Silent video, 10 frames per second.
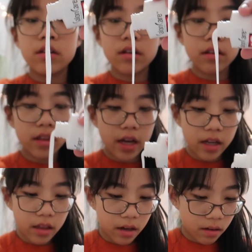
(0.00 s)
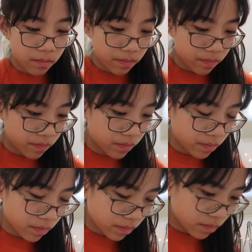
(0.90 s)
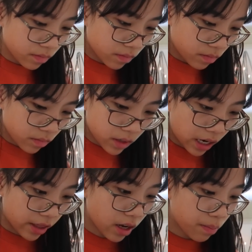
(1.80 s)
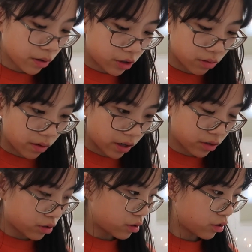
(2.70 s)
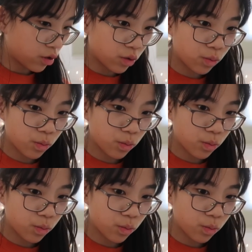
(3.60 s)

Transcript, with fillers: Dump that in there. I think I put too much.